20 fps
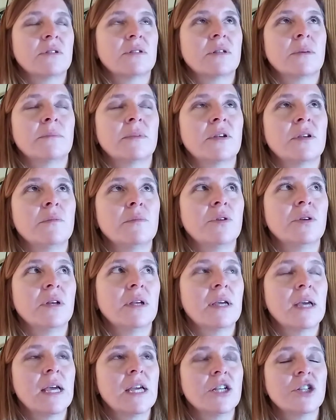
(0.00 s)
some
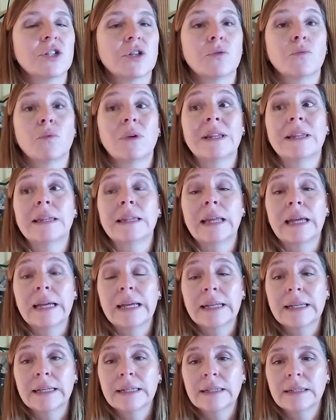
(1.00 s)
communication
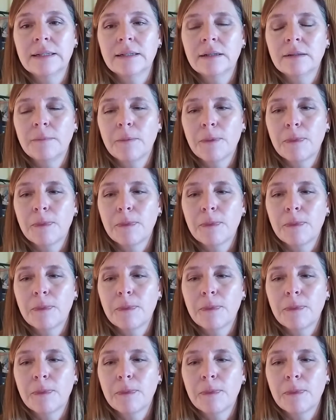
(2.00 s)
related